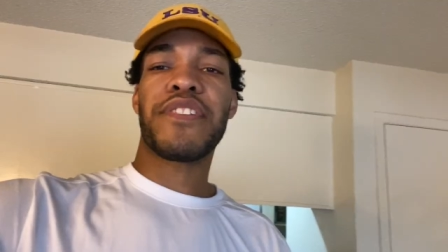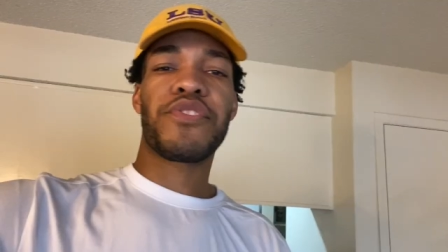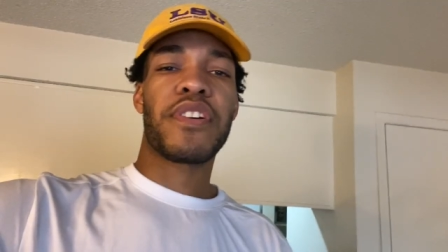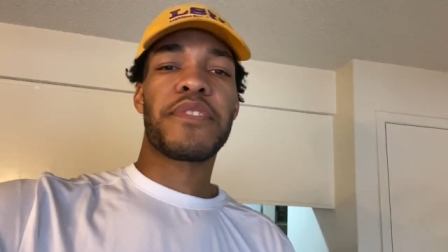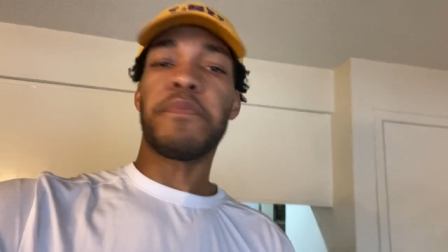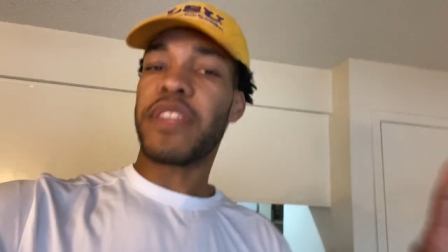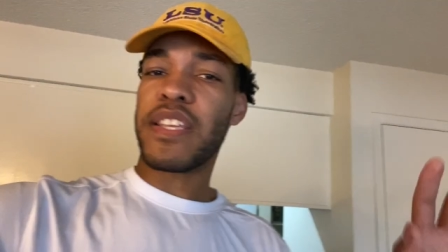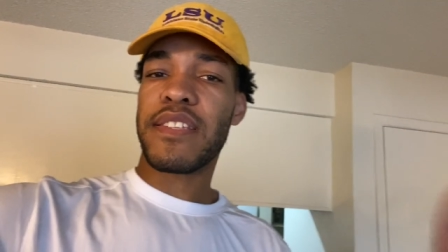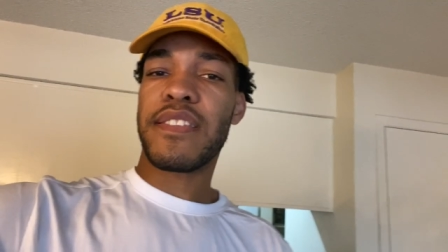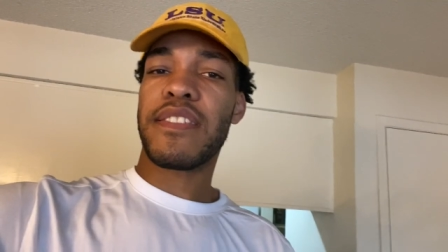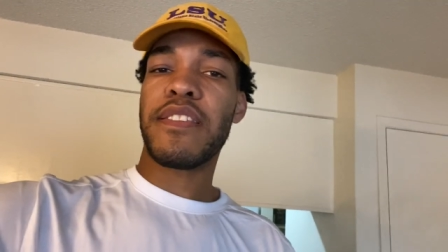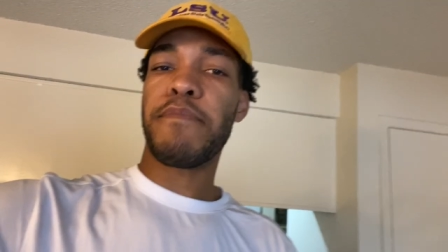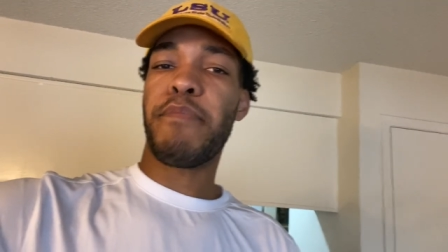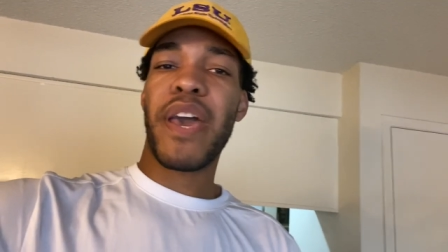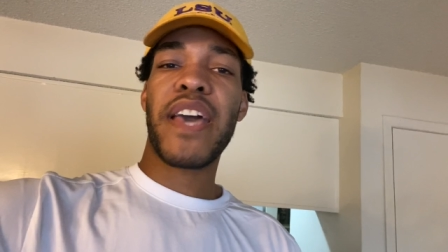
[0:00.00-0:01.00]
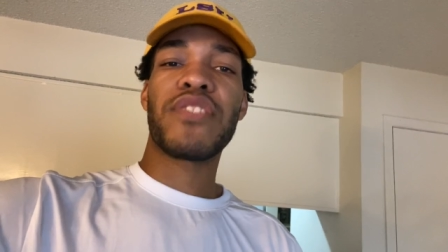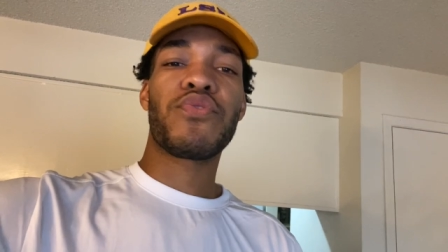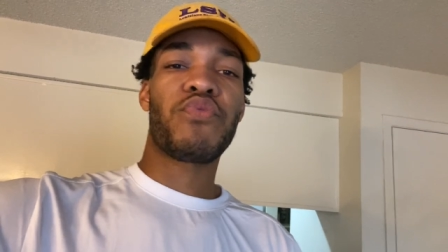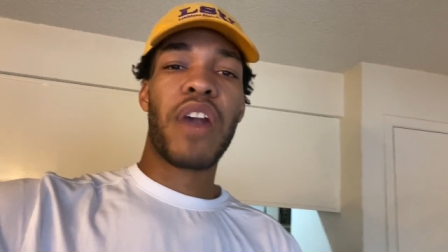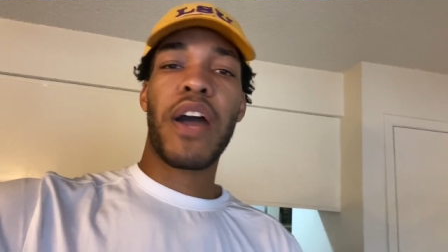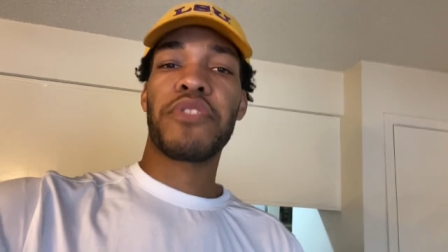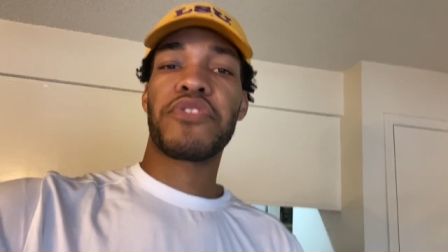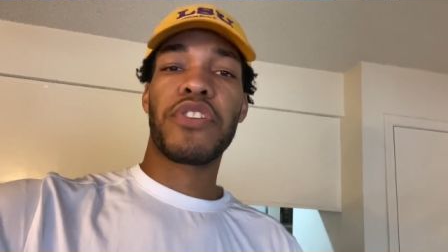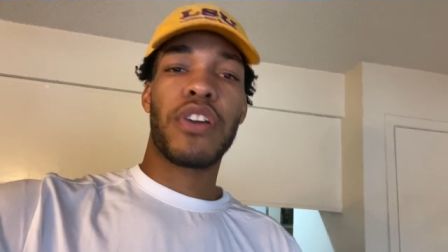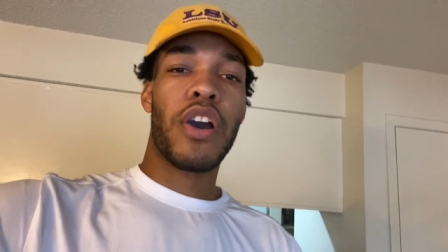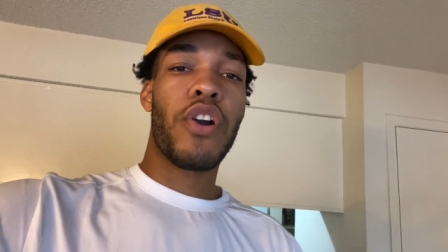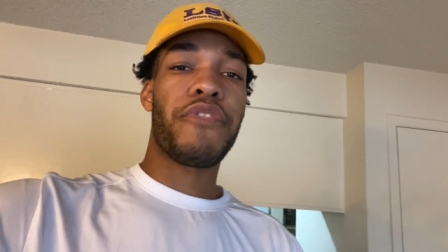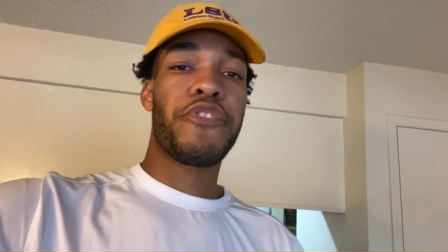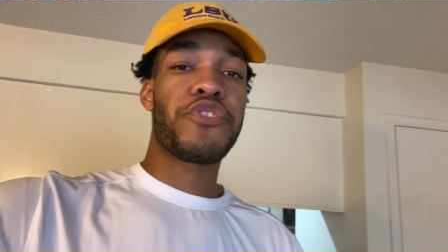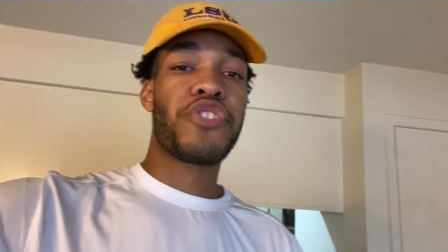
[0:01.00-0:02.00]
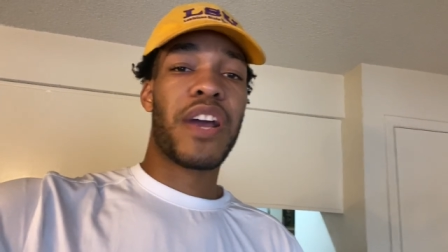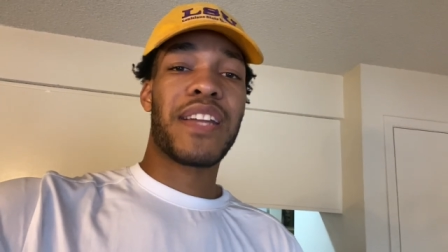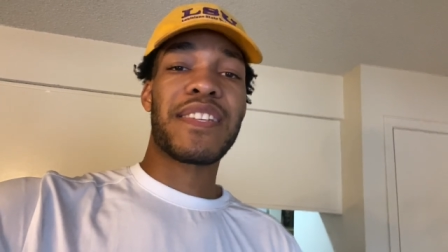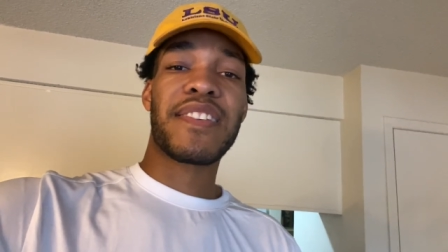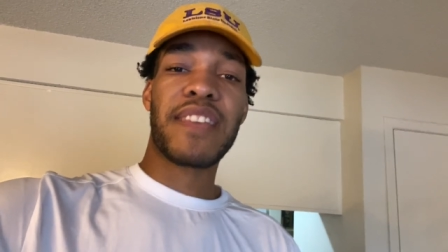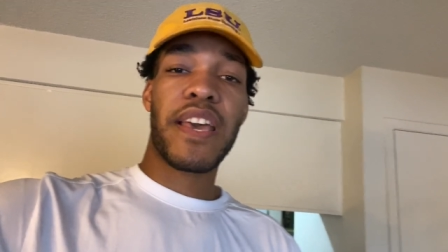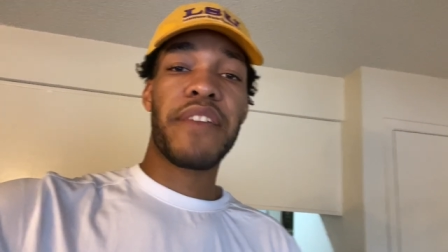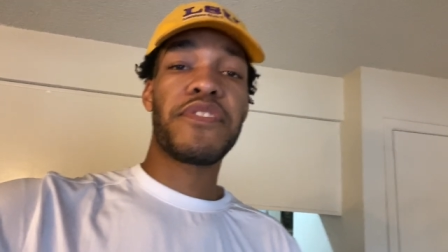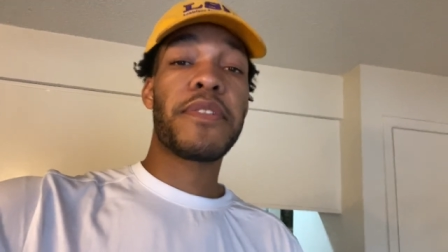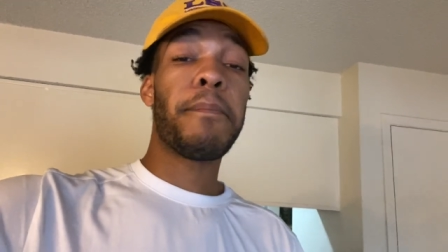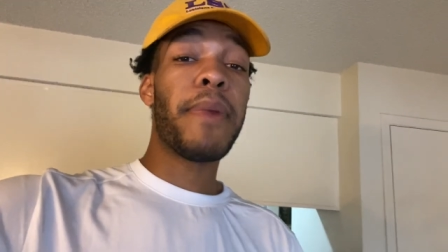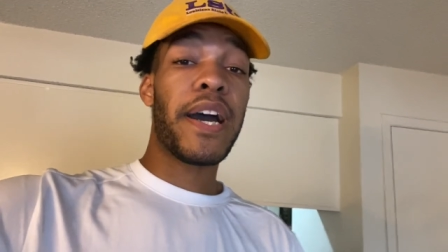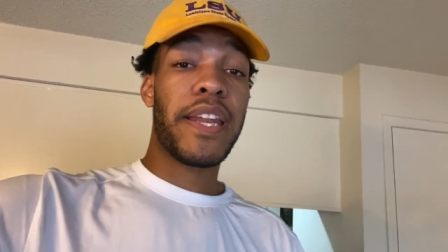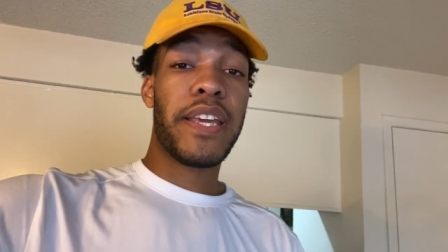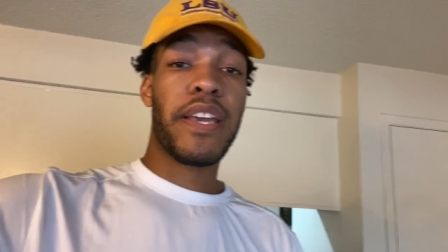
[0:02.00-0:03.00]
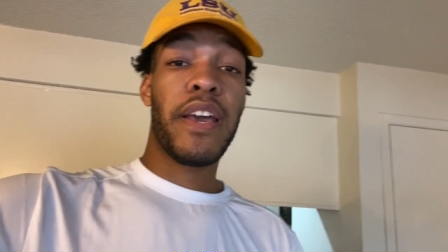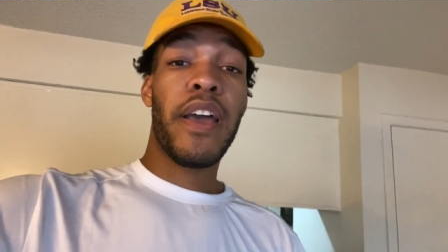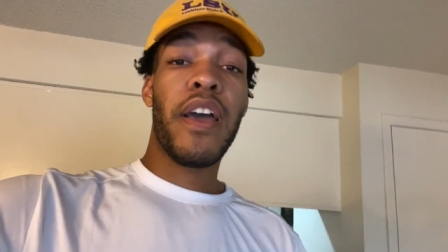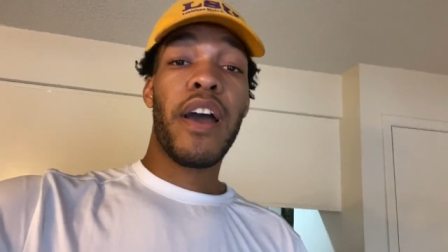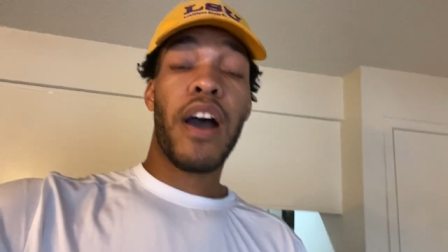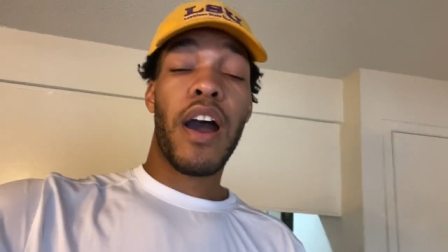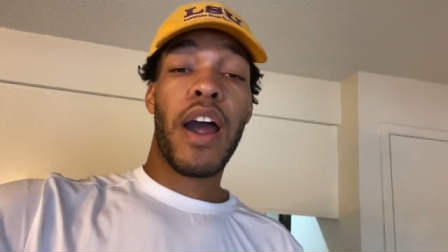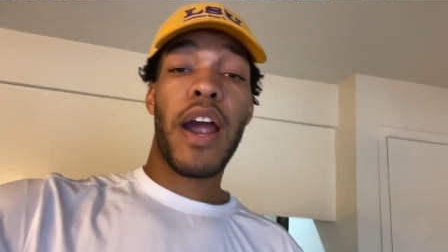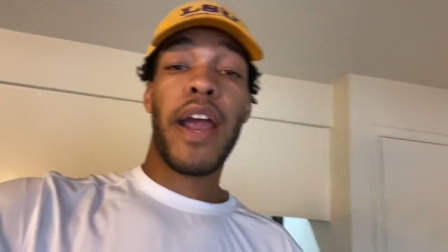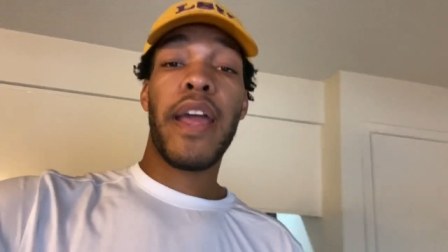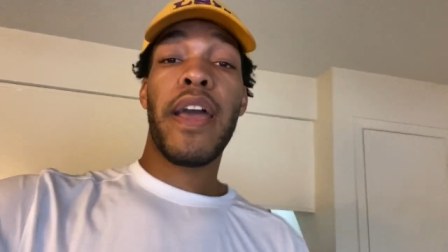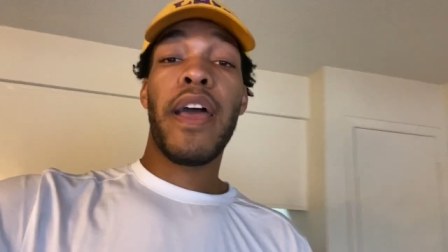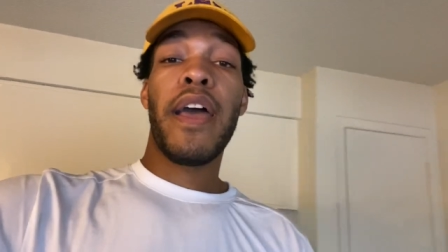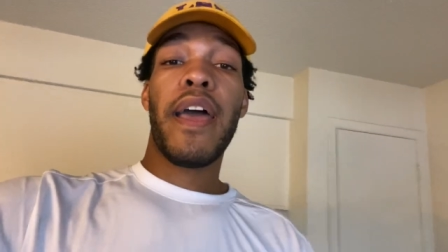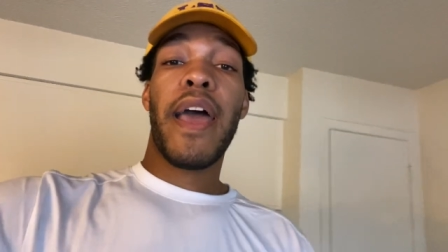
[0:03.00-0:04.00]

trust me, this is the best route to go if you're trying to save some money, all right?